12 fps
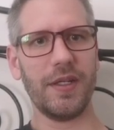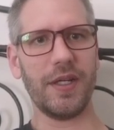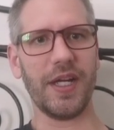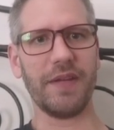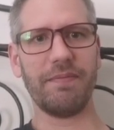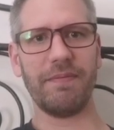
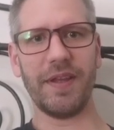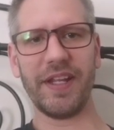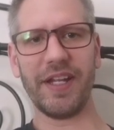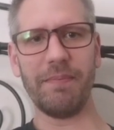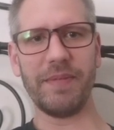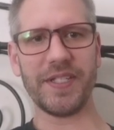Oh, I
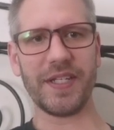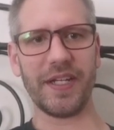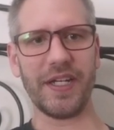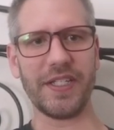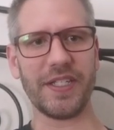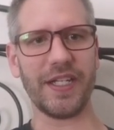think I'm missing
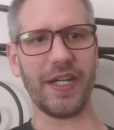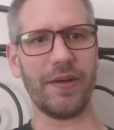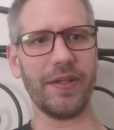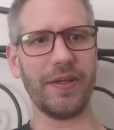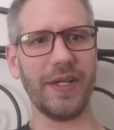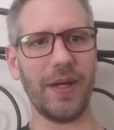an ice
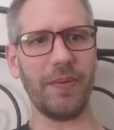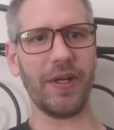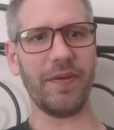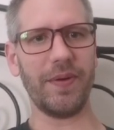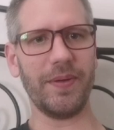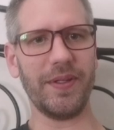tower though. Oh,
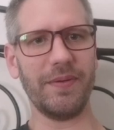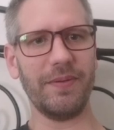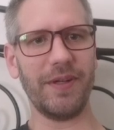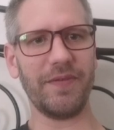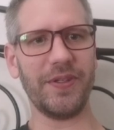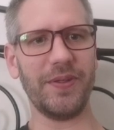whatever. We'll
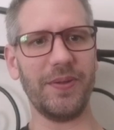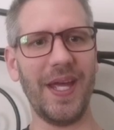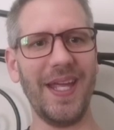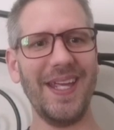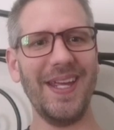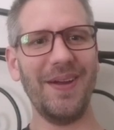have to do...
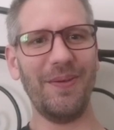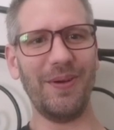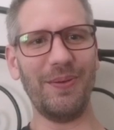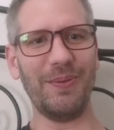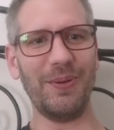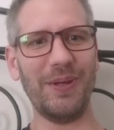
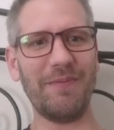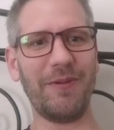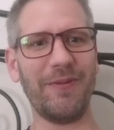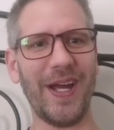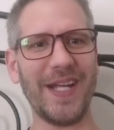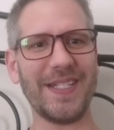We'll
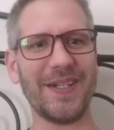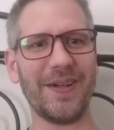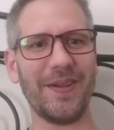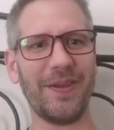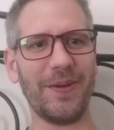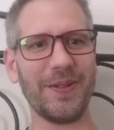improvise
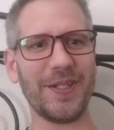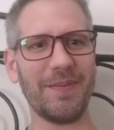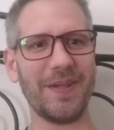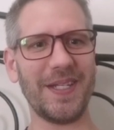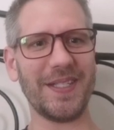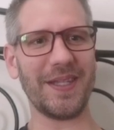here and throw
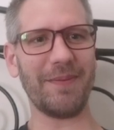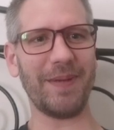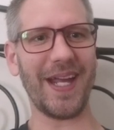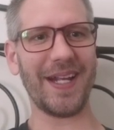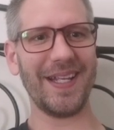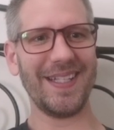some of these at the
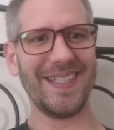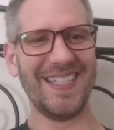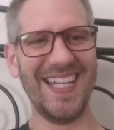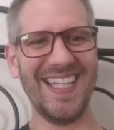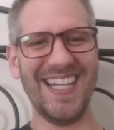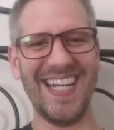back.
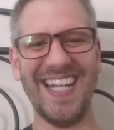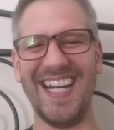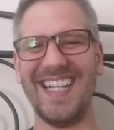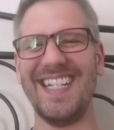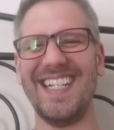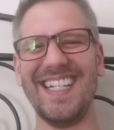
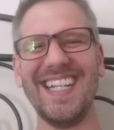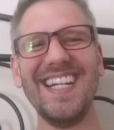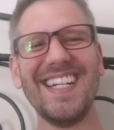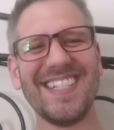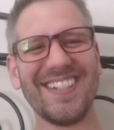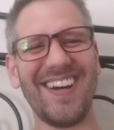
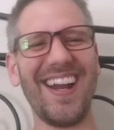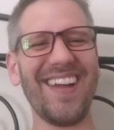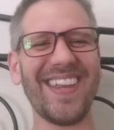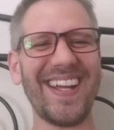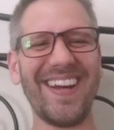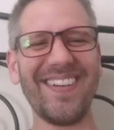So
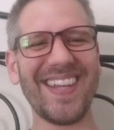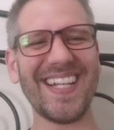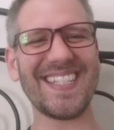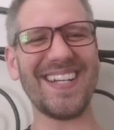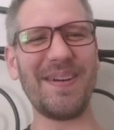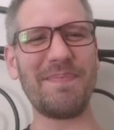I don't
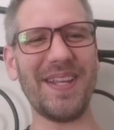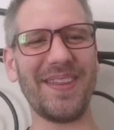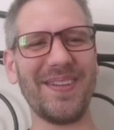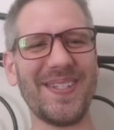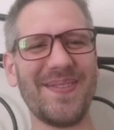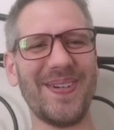think it's how I
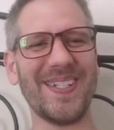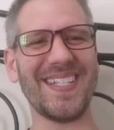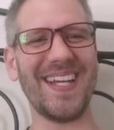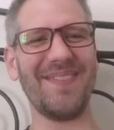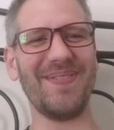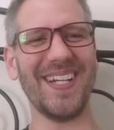beat this
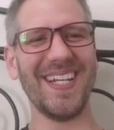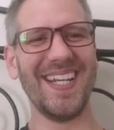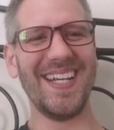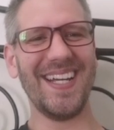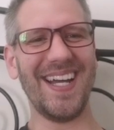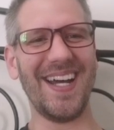first time, but
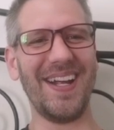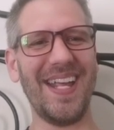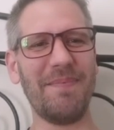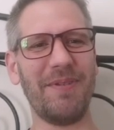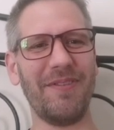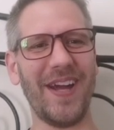
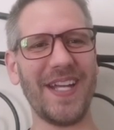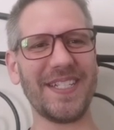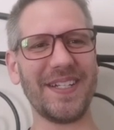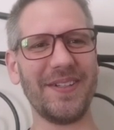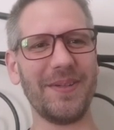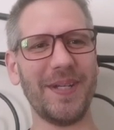
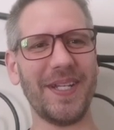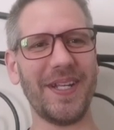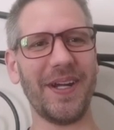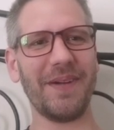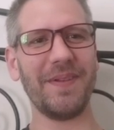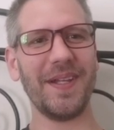improvising a little bit
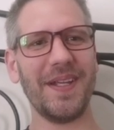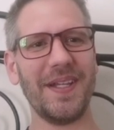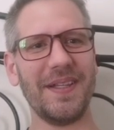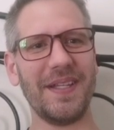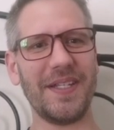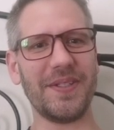here.
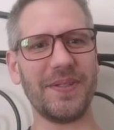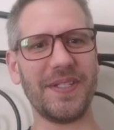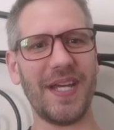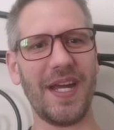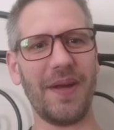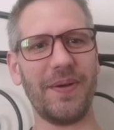Laser
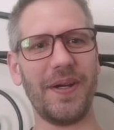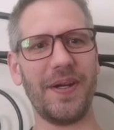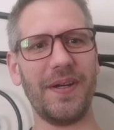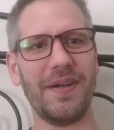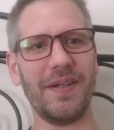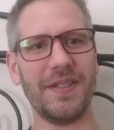
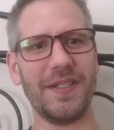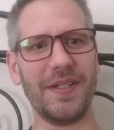tower.